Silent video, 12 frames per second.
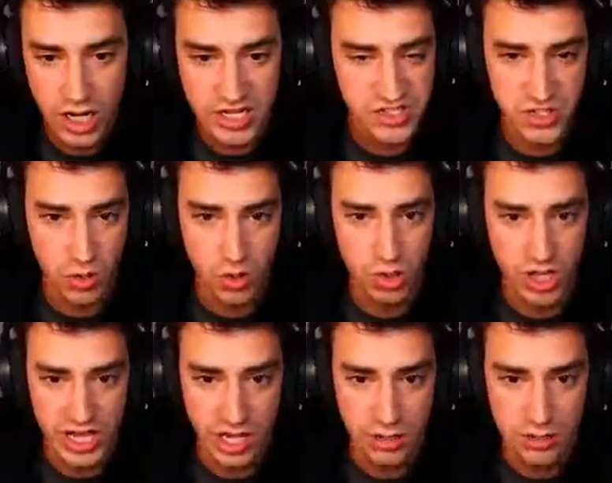It's so cool
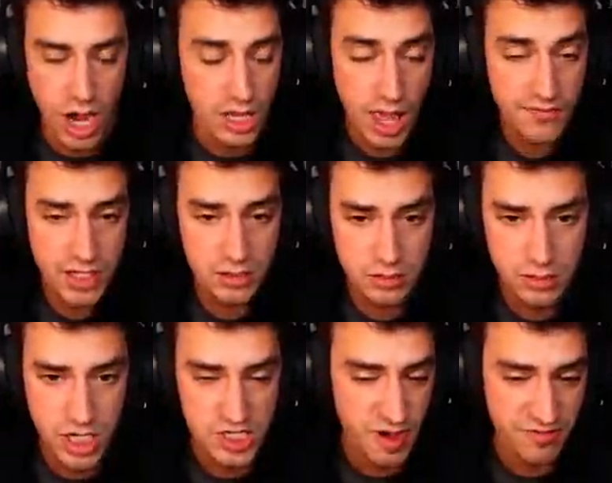looking. I love it.
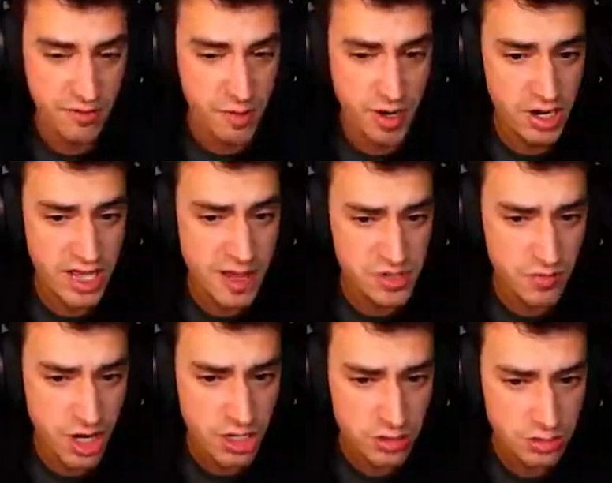It's my favorite part of the game so
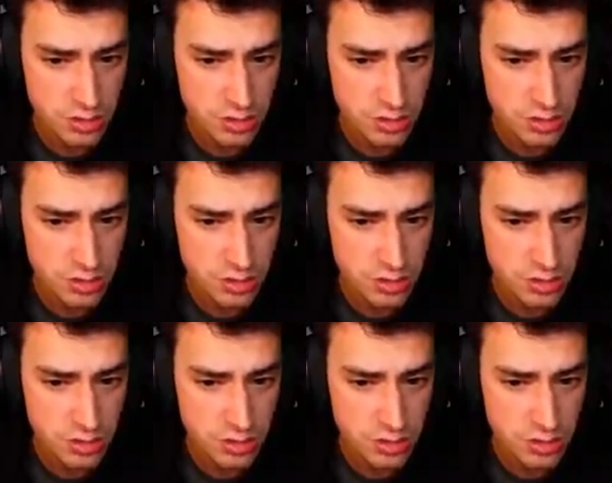far.